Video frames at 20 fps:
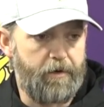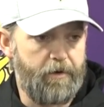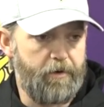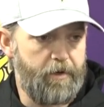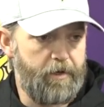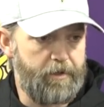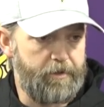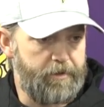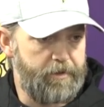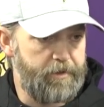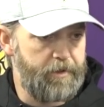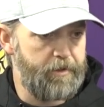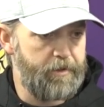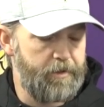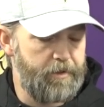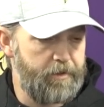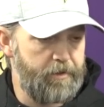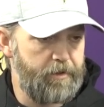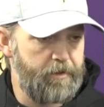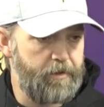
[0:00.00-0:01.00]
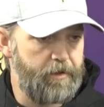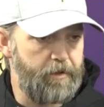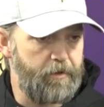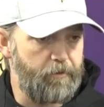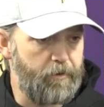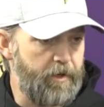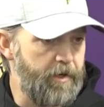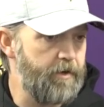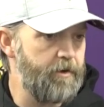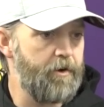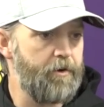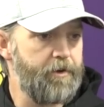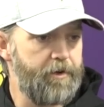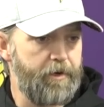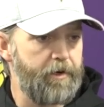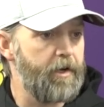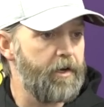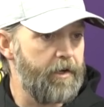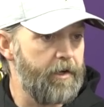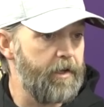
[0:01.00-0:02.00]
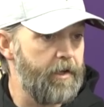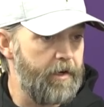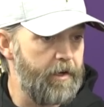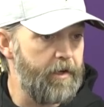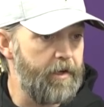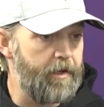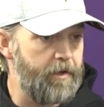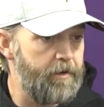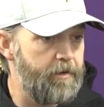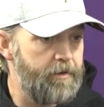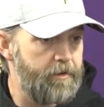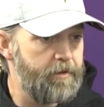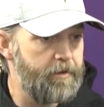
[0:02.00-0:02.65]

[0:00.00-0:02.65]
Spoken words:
courage when you know you're going to get hit